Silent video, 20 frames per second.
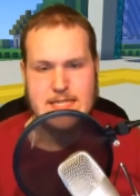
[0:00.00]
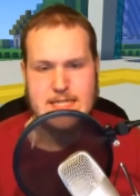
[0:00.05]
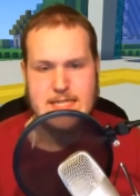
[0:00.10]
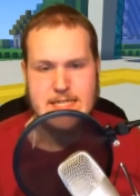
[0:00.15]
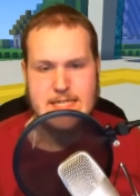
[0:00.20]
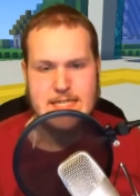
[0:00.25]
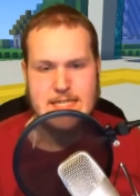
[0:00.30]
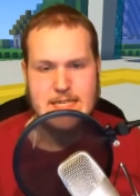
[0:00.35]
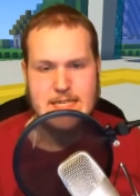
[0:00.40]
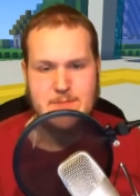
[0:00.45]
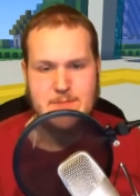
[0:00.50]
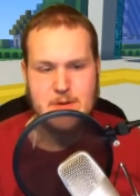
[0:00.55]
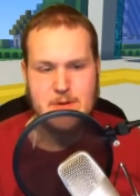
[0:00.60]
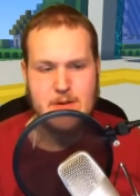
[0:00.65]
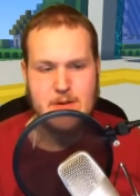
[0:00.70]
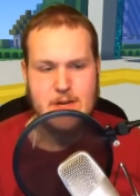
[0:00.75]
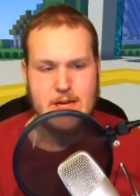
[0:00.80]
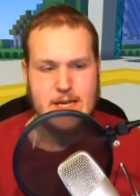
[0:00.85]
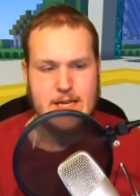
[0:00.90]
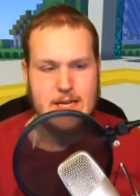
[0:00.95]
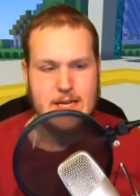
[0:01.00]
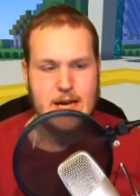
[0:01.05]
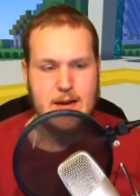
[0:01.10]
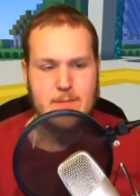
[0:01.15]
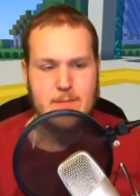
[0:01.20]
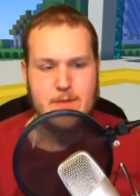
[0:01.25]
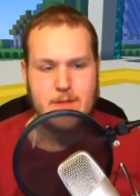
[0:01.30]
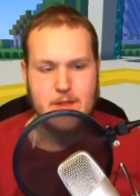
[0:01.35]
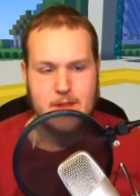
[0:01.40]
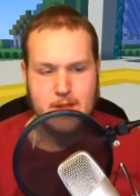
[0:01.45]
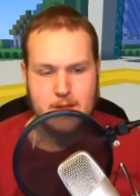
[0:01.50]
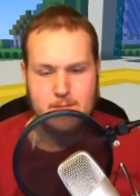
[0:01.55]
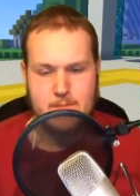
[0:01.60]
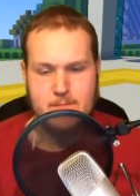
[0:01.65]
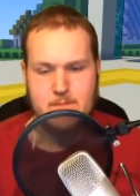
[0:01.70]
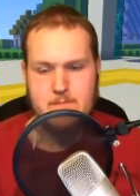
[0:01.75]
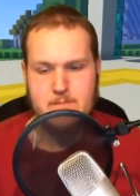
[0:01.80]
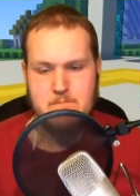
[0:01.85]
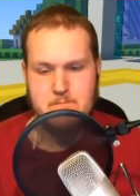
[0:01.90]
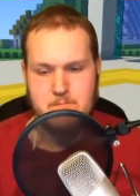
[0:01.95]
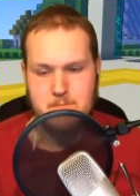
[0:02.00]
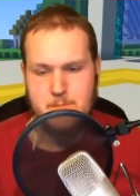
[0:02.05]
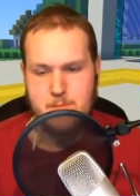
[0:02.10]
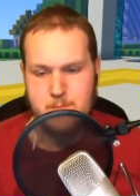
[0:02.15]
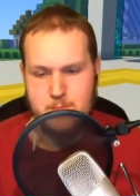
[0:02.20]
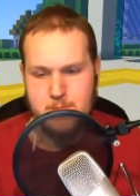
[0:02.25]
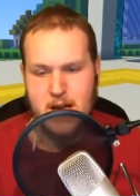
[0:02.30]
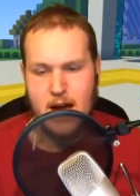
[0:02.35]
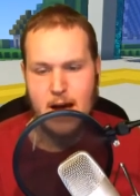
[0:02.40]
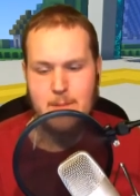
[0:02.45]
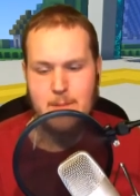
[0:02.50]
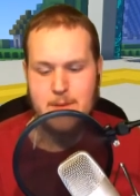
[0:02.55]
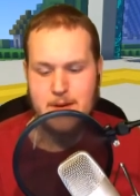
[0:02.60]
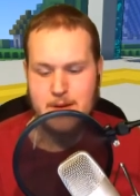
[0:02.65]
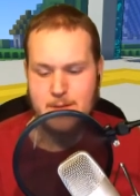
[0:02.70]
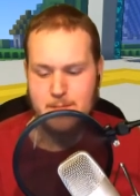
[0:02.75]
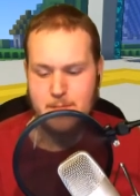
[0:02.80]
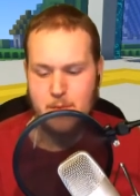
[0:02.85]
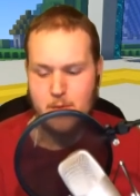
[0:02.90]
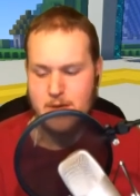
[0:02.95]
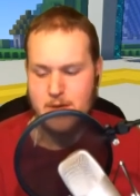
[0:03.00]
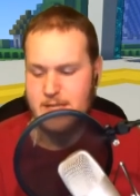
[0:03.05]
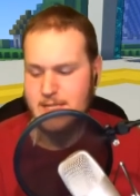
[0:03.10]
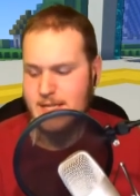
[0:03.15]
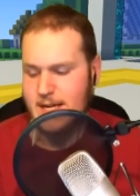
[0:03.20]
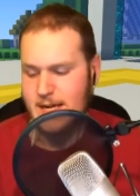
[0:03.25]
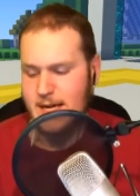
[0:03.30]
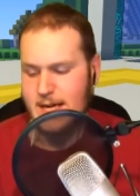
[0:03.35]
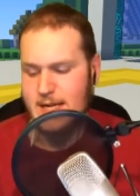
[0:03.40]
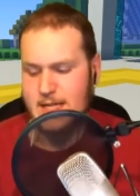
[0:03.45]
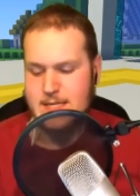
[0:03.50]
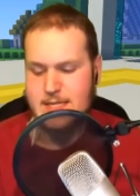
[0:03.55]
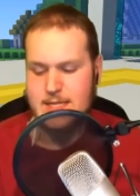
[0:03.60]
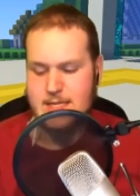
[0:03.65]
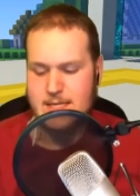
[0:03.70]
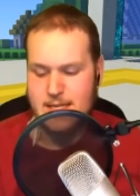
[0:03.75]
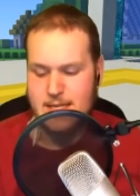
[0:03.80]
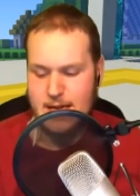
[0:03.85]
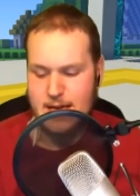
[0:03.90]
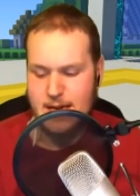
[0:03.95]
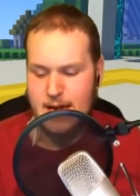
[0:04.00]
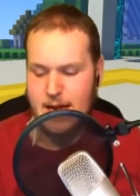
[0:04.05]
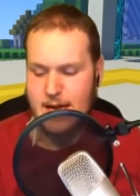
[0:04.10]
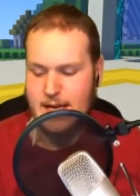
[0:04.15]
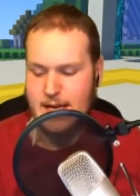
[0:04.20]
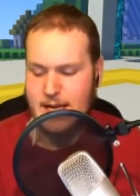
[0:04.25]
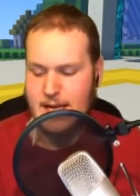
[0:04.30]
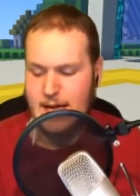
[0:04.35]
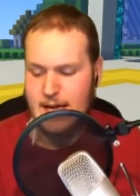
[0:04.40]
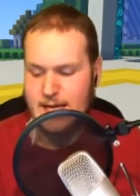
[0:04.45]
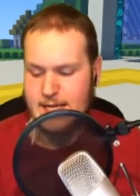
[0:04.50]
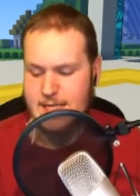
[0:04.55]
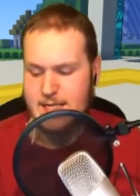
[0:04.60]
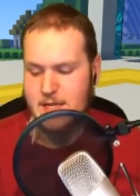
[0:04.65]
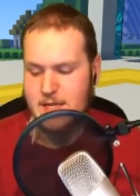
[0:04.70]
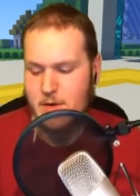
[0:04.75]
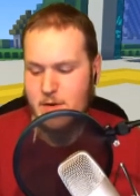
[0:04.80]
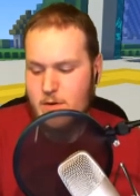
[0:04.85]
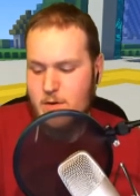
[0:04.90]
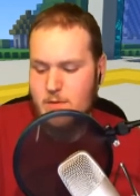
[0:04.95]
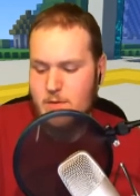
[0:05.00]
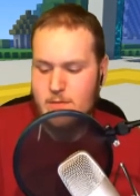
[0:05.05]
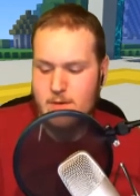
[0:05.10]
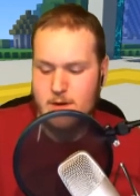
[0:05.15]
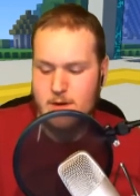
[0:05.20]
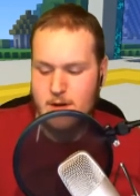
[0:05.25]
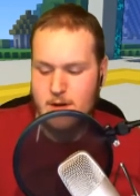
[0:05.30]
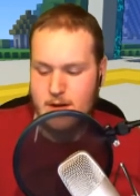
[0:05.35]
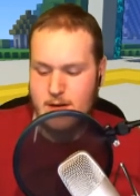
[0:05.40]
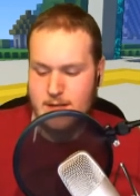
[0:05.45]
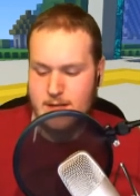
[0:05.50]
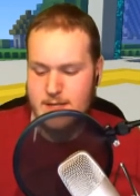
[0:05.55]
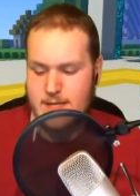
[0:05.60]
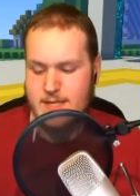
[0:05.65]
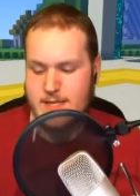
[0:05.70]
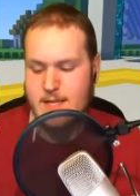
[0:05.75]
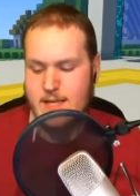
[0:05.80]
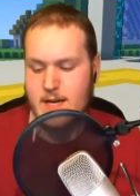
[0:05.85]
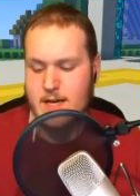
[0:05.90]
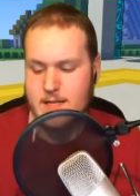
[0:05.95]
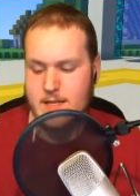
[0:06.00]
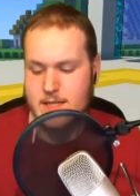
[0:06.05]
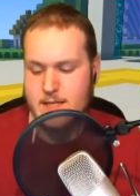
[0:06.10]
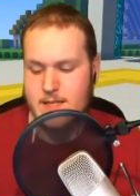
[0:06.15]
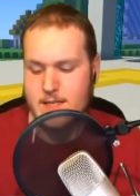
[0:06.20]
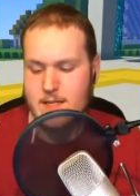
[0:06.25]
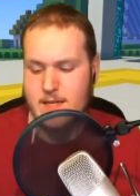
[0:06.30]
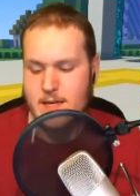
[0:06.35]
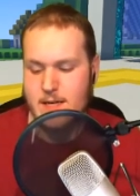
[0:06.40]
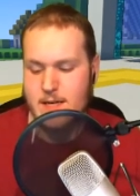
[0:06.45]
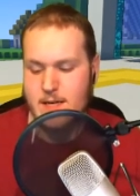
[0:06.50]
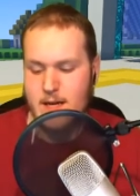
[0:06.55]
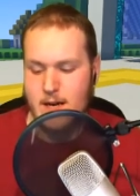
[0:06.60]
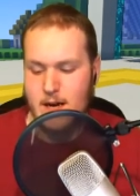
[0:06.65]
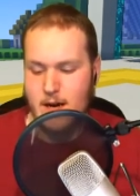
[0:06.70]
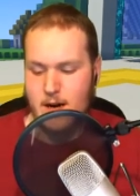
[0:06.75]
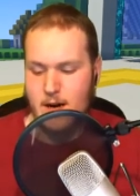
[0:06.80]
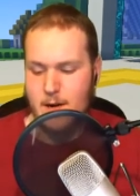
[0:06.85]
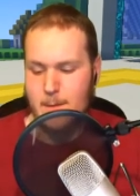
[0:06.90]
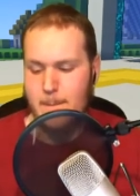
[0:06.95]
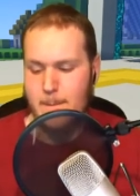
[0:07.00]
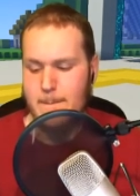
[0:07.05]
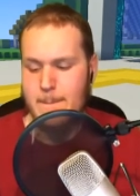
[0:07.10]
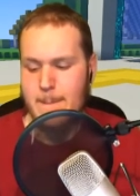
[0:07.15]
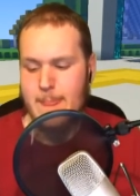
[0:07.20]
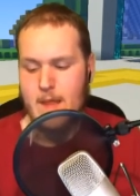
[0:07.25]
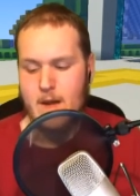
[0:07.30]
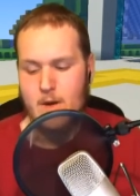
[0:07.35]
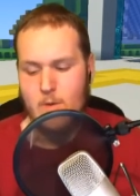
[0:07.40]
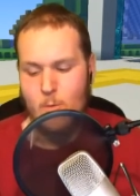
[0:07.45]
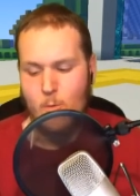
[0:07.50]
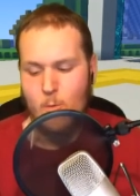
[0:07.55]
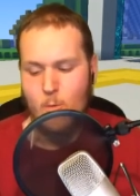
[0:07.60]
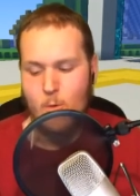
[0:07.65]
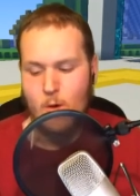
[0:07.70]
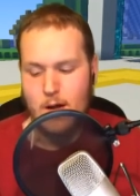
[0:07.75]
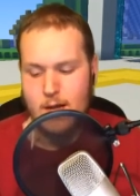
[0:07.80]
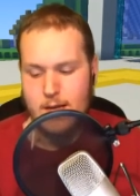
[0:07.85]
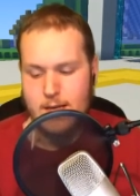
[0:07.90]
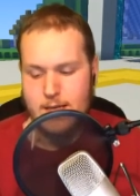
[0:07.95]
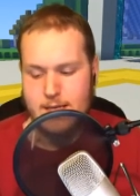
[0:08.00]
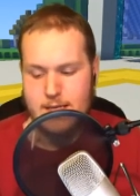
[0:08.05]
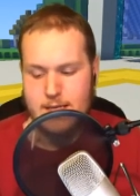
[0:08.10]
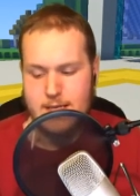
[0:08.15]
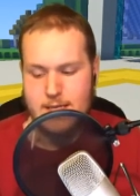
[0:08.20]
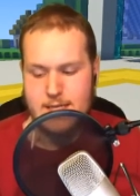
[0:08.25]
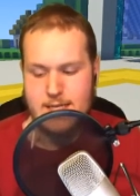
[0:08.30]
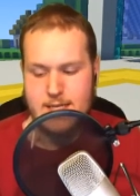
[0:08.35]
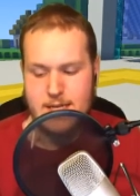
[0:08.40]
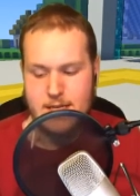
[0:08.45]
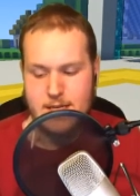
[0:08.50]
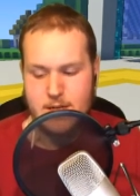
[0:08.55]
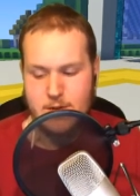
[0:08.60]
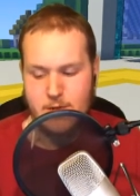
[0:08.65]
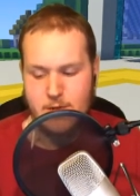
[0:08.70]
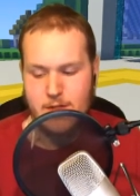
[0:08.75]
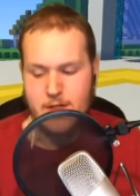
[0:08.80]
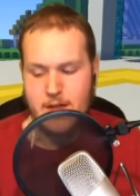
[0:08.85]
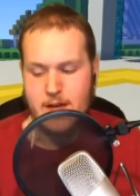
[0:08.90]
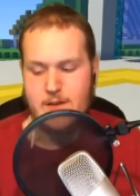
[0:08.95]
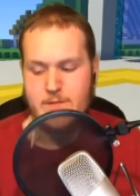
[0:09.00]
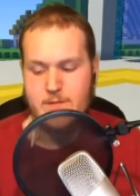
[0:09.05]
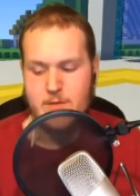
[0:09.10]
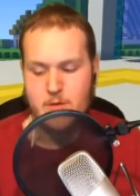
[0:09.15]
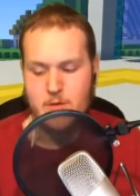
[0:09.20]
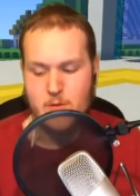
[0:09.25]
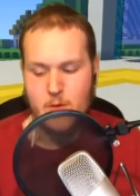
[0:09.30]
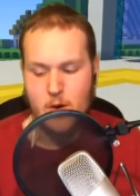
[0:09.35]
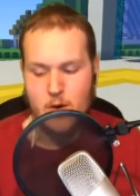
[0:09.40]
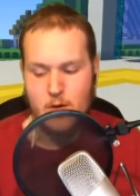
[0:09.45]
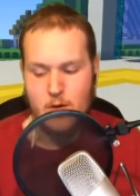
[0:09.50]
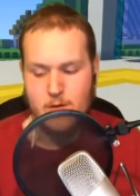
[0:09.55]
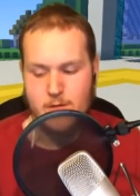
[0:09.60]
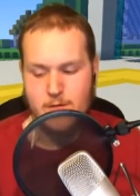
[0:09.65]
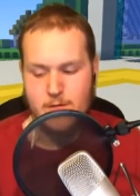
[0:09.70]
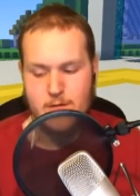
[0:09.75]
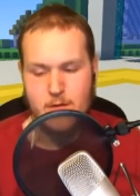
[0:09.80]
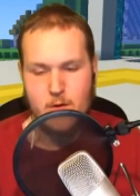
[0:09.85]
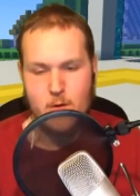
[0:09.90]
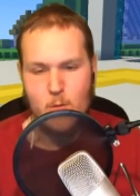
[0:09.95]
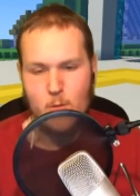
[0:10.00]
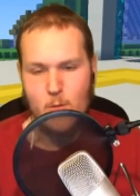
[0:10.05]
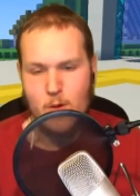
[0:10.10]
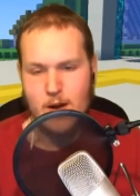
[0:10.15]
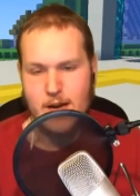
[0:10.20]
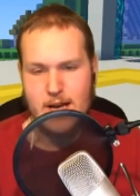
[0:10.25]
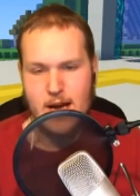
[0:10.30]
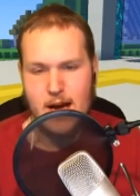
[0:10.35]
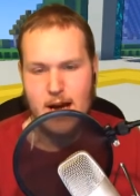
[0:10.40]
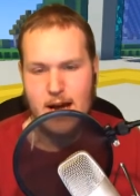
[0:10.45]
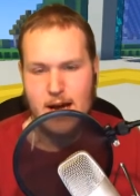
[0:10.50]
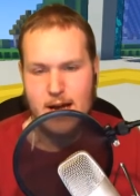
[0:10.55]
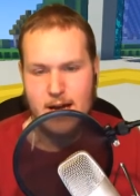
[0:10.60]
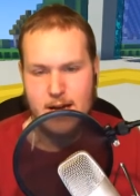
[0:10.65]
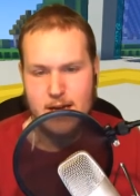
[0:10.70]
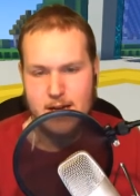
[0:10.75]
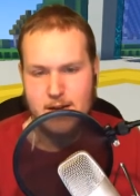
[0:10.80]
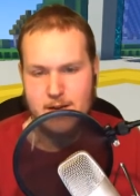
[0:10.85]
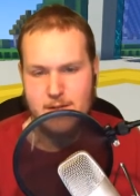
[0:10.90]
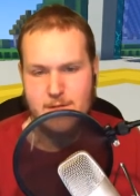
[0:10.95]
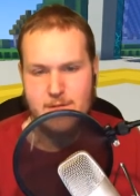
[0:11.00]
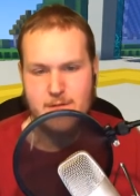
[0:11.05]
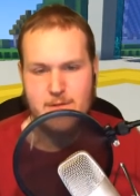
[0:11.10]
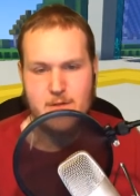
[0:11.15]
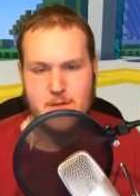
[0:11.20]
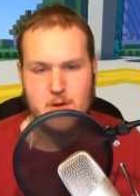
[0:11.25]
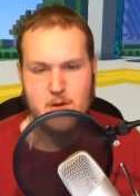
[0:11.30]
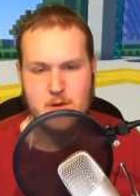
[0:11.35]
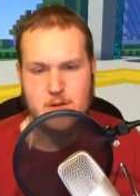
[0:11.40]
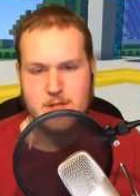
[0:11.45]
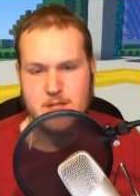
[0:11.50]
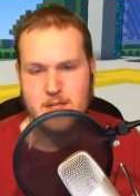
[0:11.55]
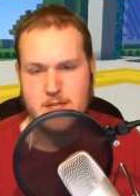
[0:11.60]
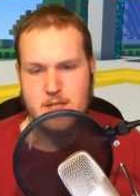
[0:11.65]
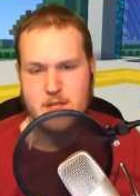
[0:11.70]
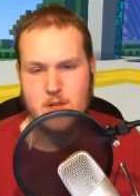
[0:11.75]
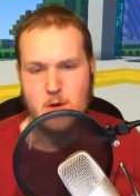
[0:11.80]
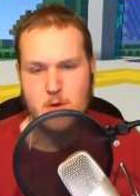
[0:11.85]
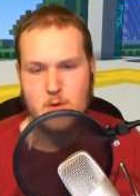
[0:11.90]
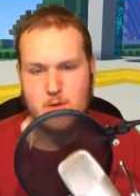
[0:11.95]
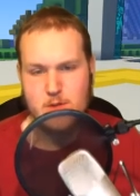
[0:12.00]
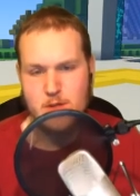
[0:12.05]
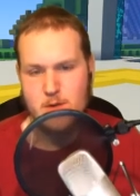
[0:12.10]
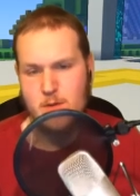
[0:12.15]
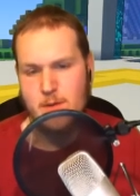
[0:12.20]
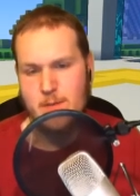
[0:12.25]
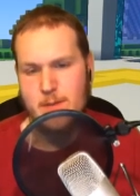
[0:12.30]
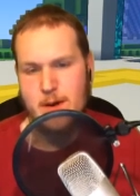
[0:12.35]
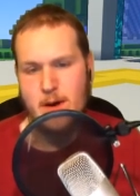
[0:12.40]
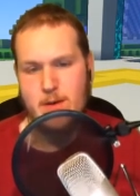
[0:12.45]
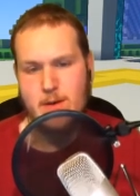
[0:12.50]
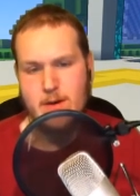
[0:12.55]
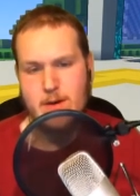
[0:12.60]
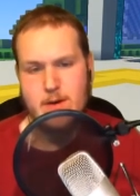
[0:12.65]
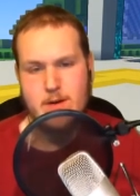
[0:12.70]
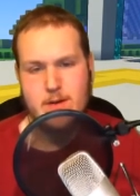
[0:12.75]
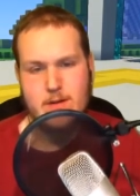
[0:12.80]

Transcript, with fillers: deeper, in-depth topic points, I guess, that I'd like to go uh, discuss. Um, what did you think of Trove when I first told you about it?